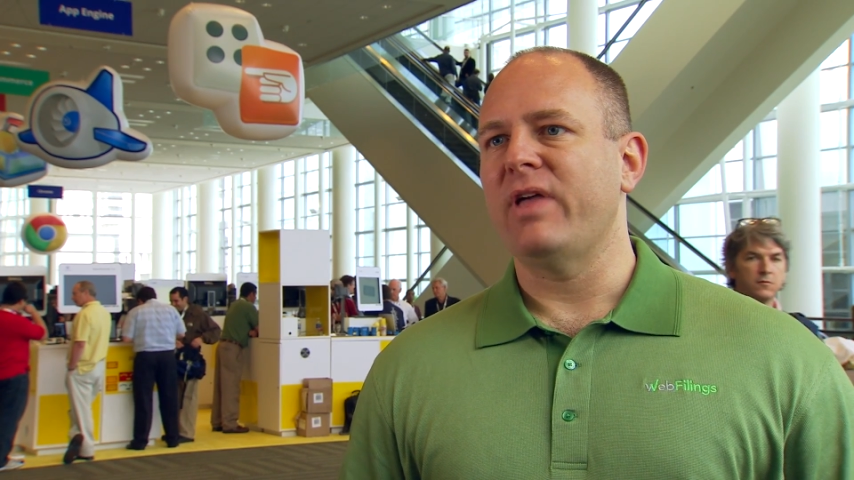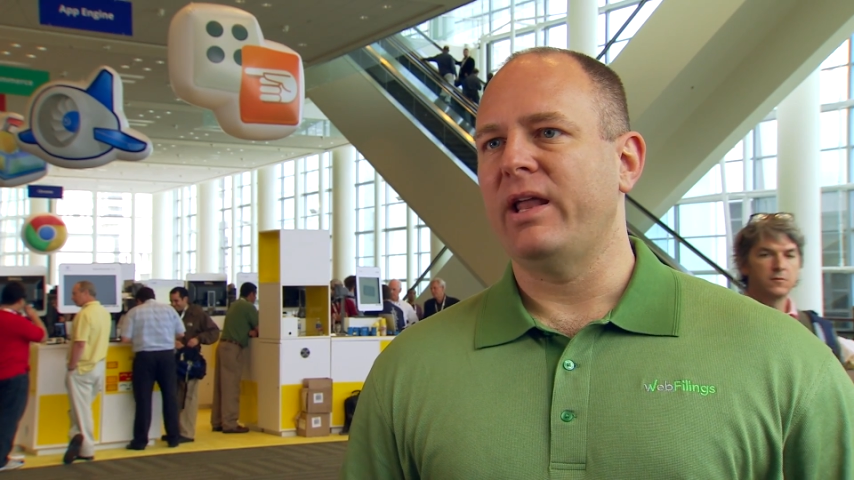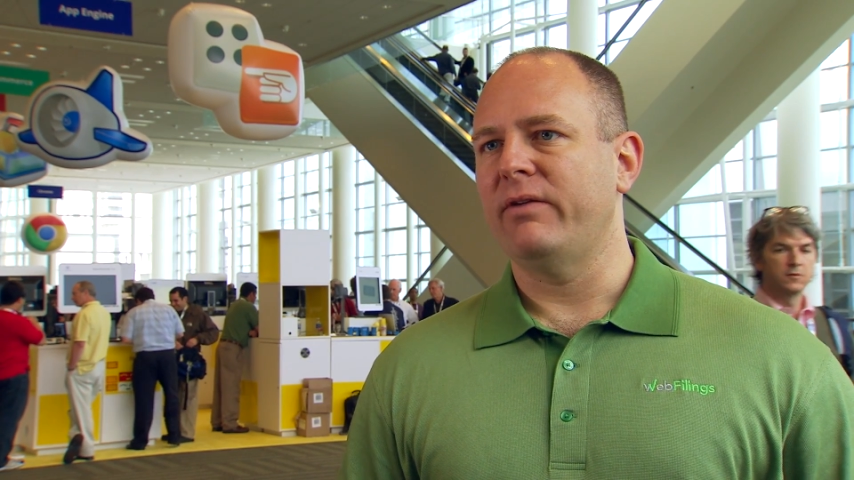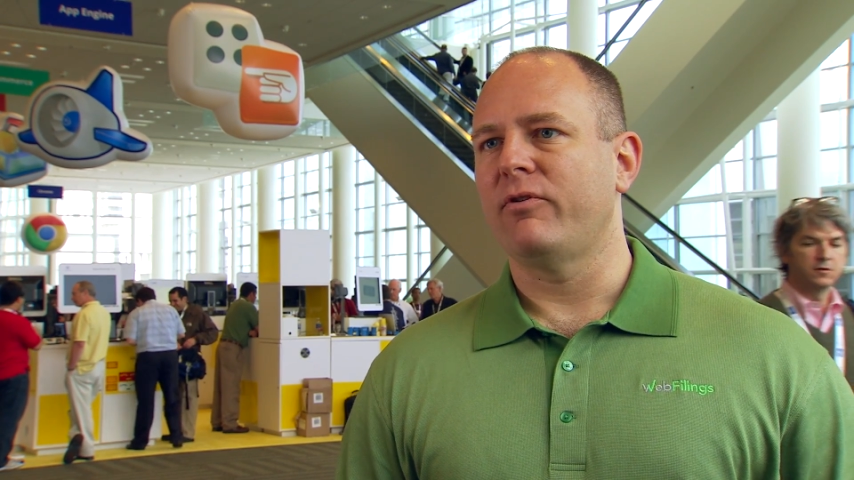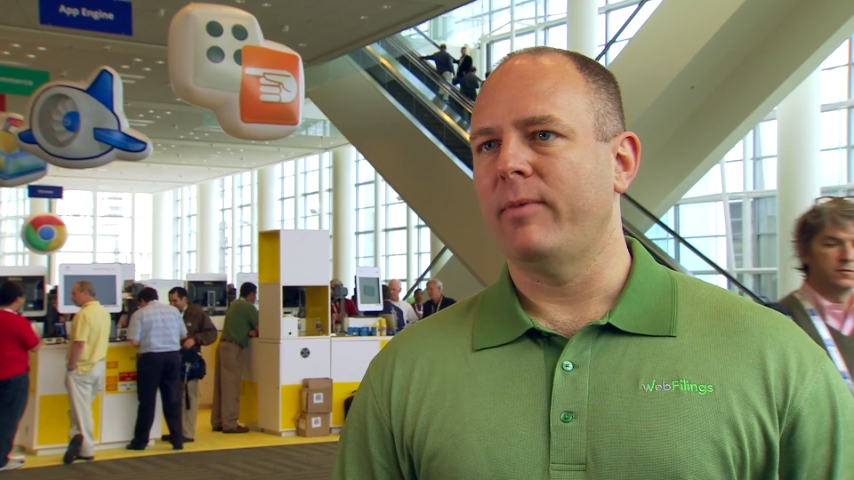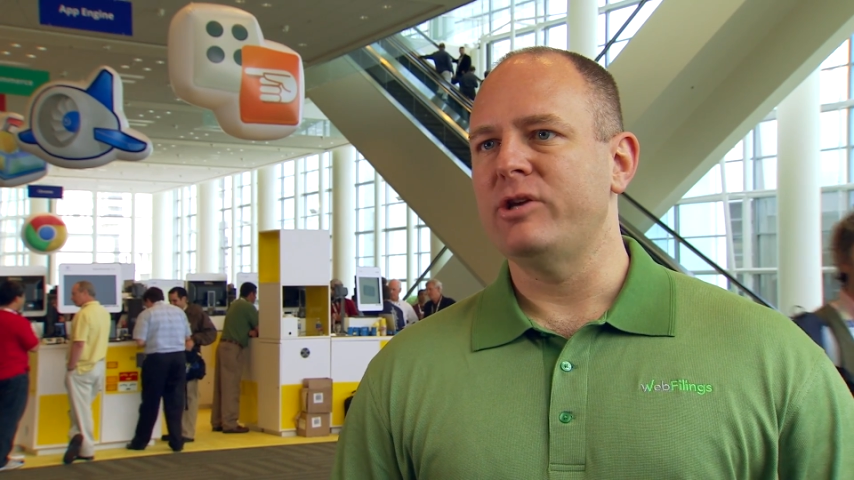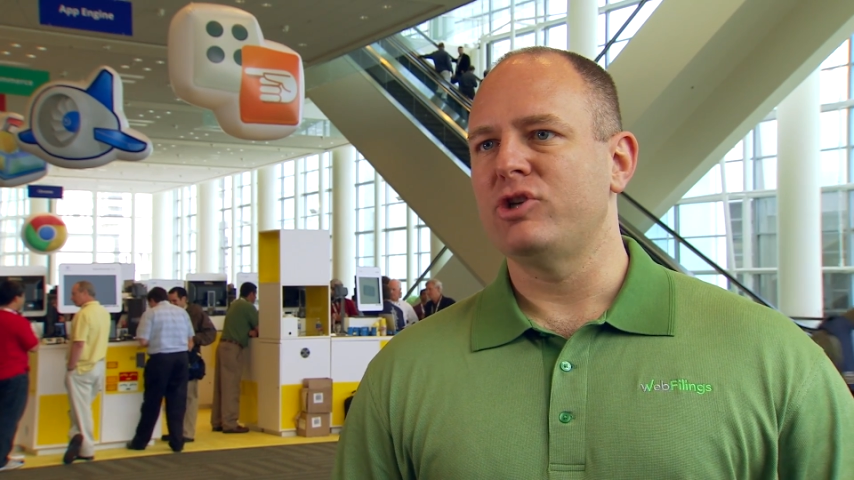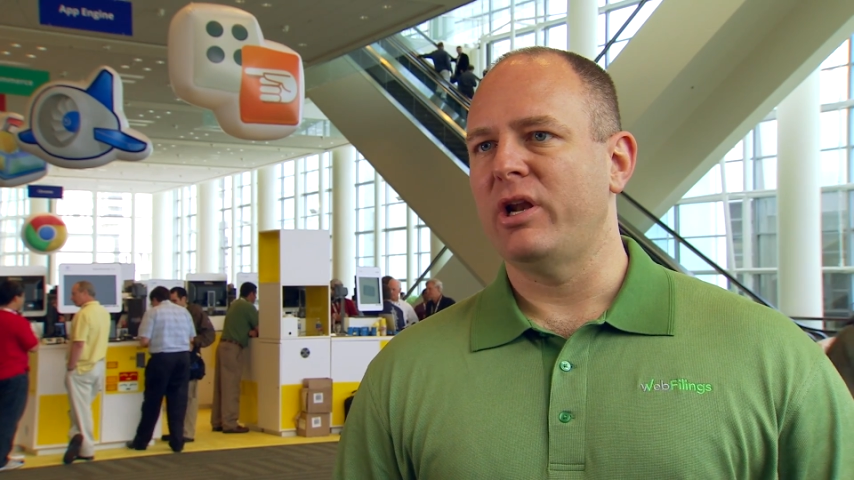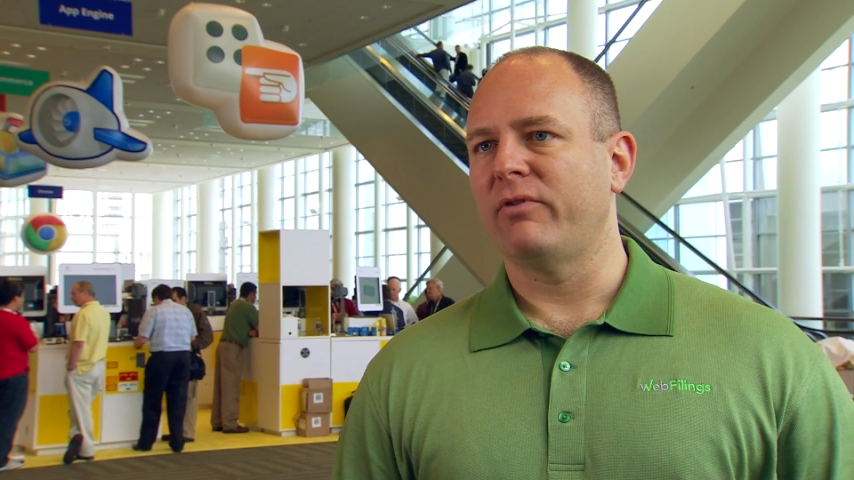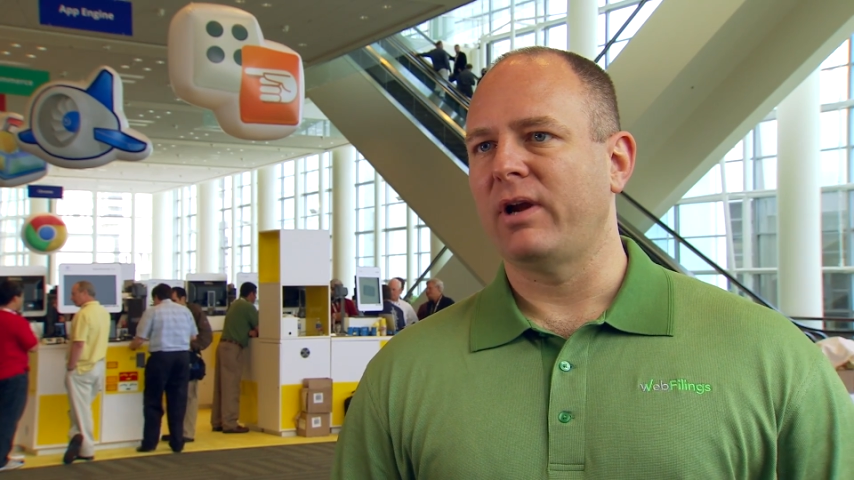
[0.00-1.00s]
that
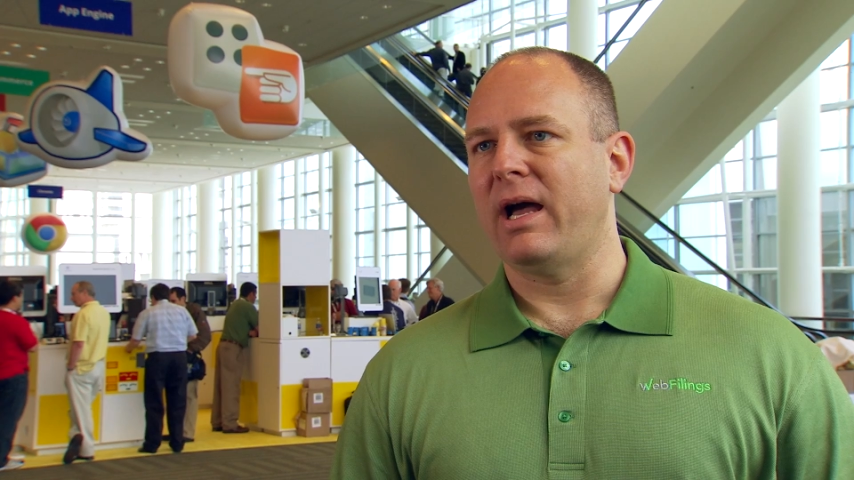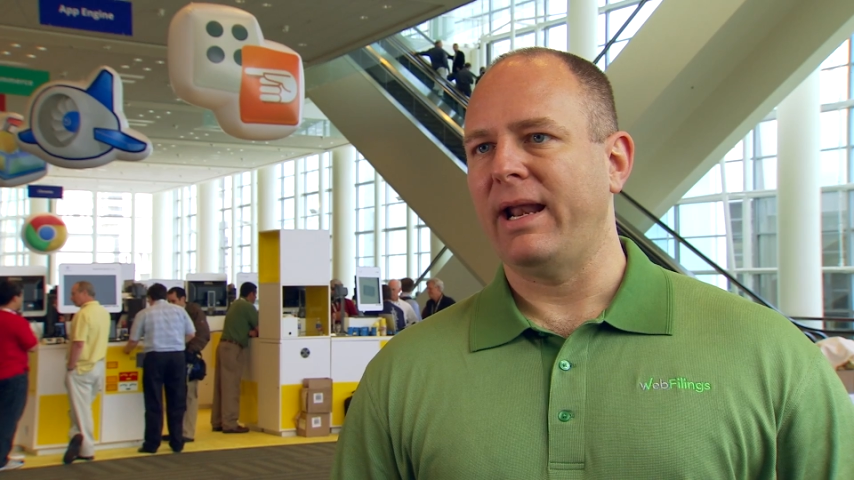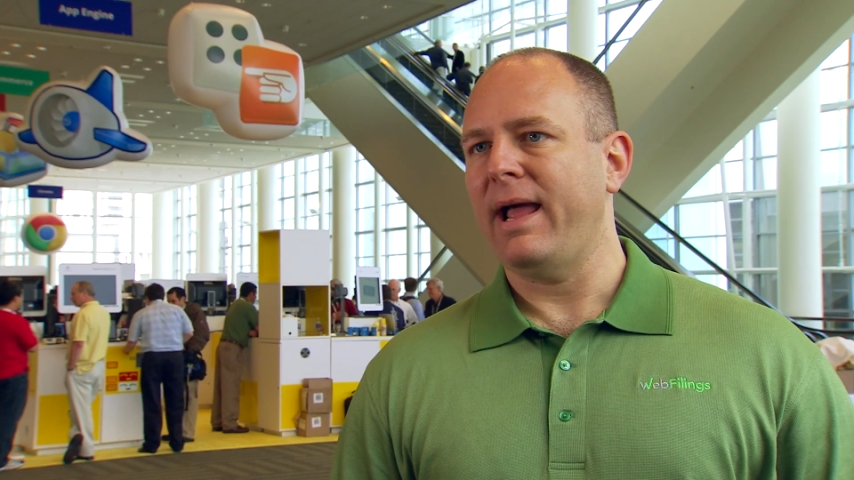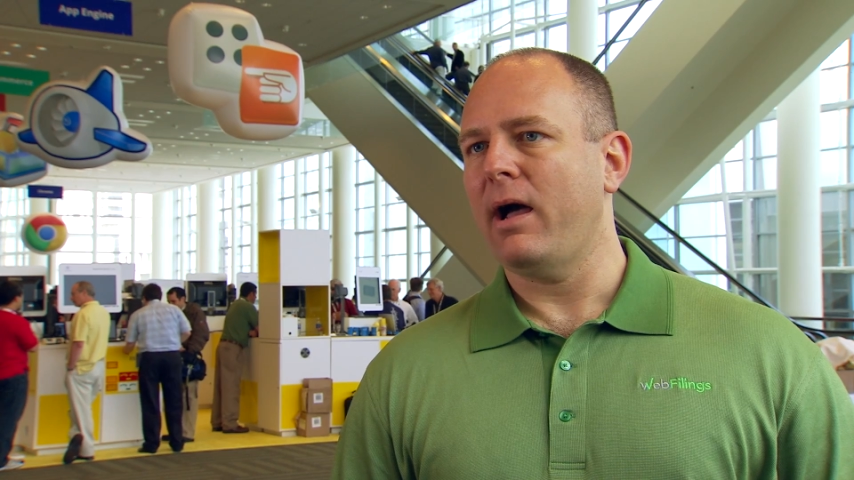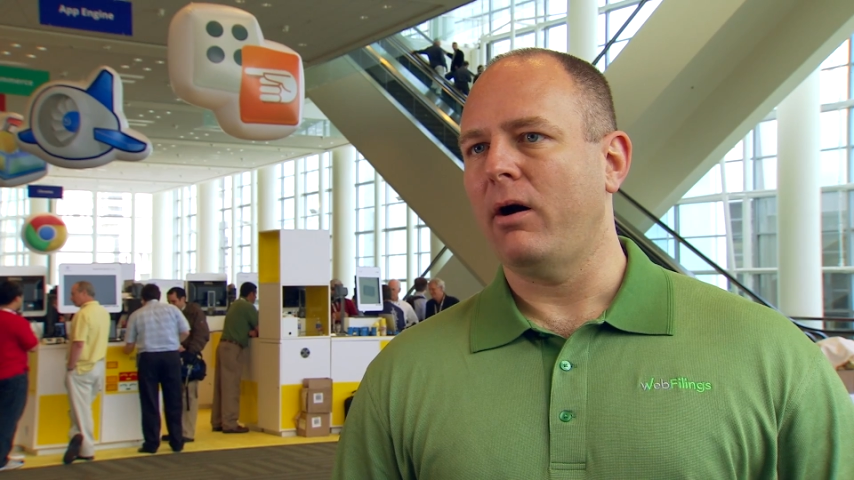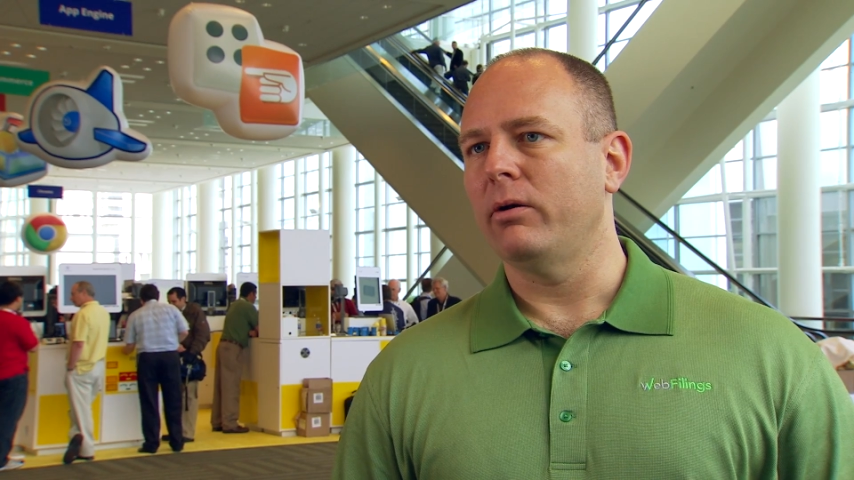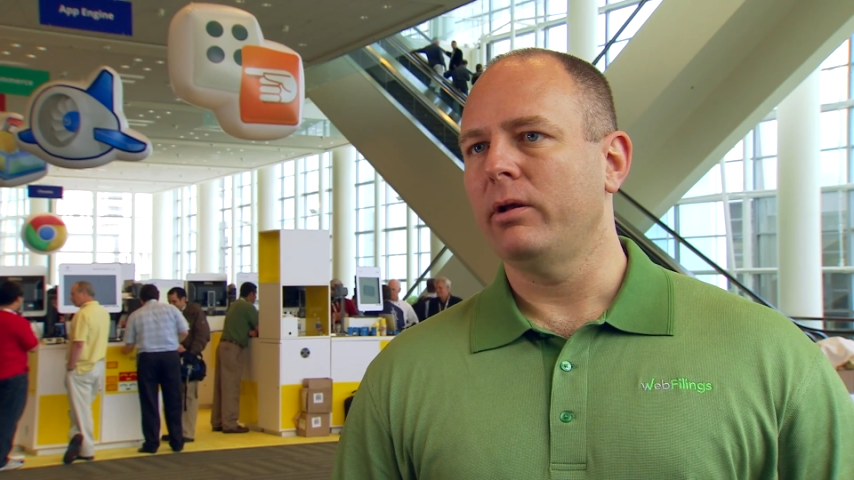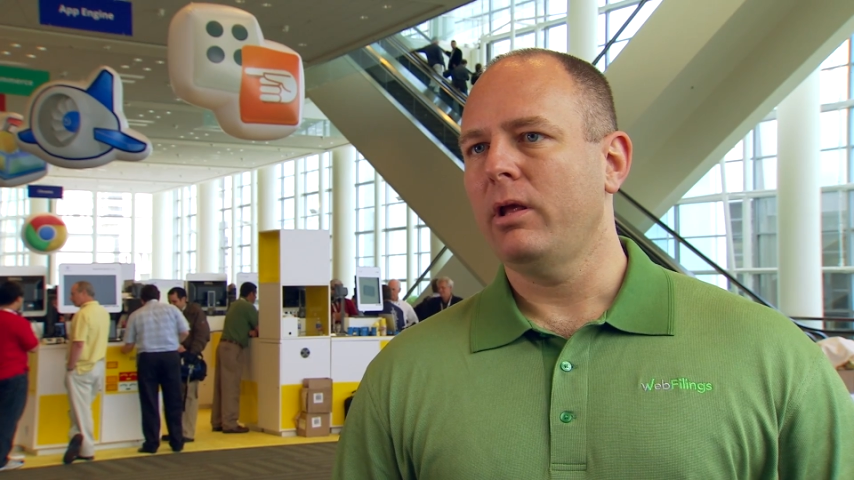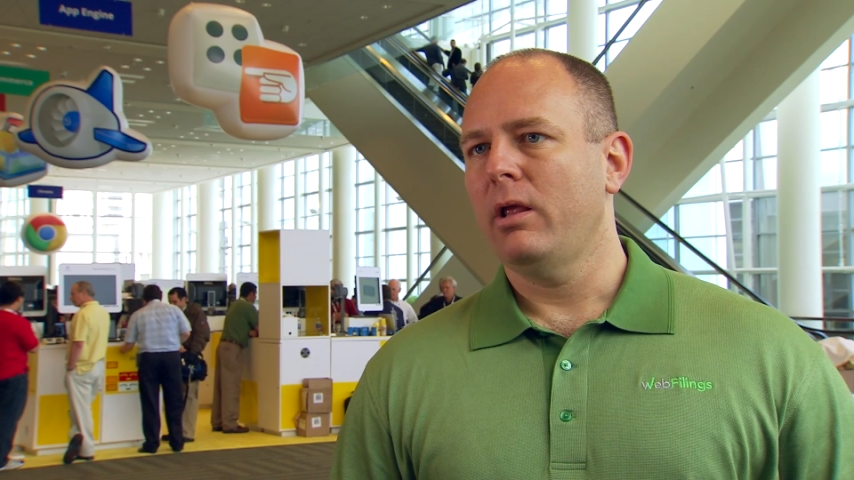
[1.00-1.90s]
information ever got out,